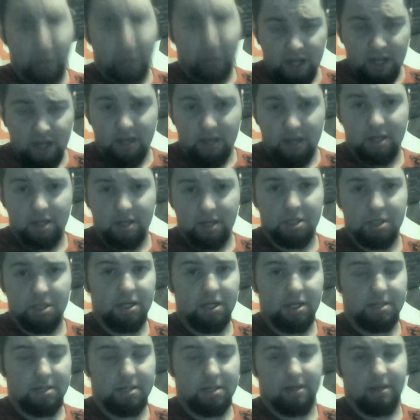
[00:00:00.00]
But
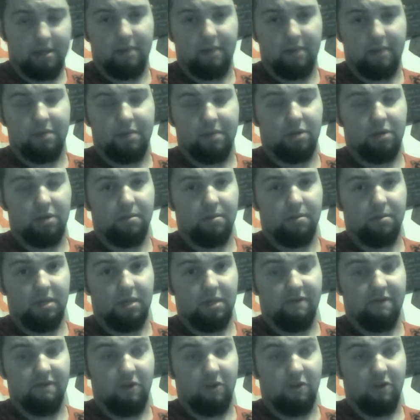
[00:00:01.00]
she does not appear to
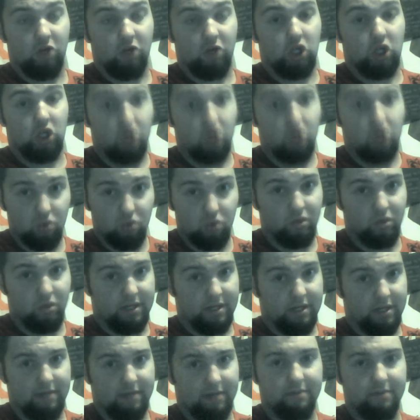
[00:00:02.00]
be a very good
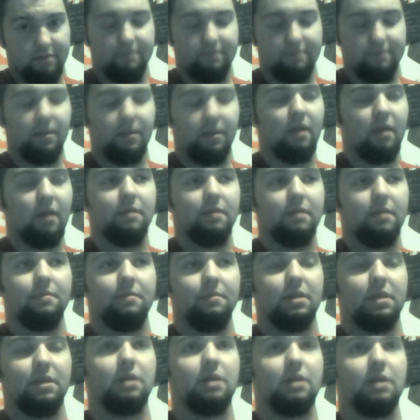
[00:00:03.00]
one,
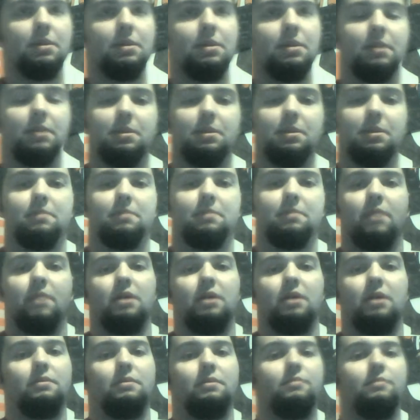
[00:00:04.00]
because as
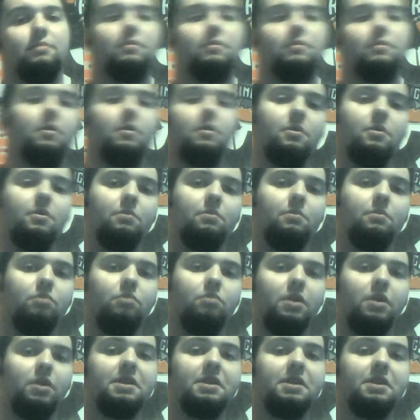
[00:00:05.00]
my uh,
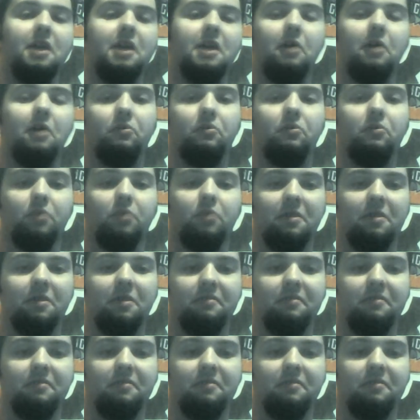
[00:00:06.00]
breakdown